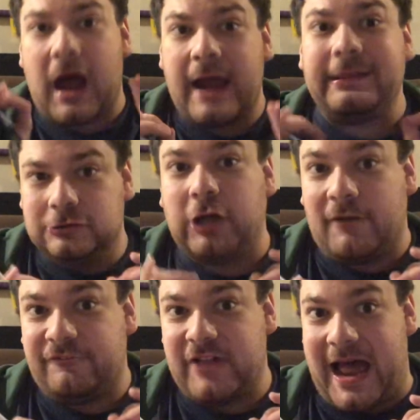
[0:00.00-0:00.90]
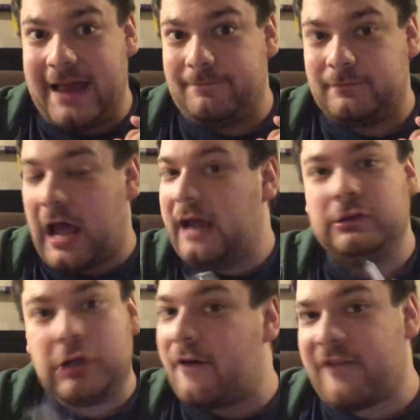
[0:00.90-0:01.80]
I love that. I
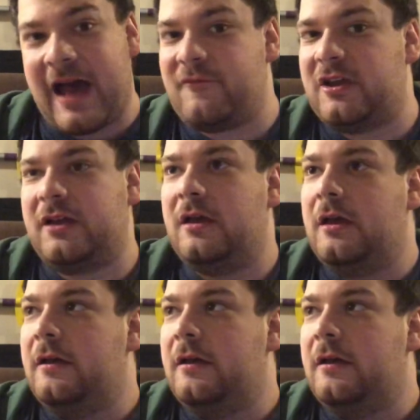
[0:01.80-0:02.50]
love having...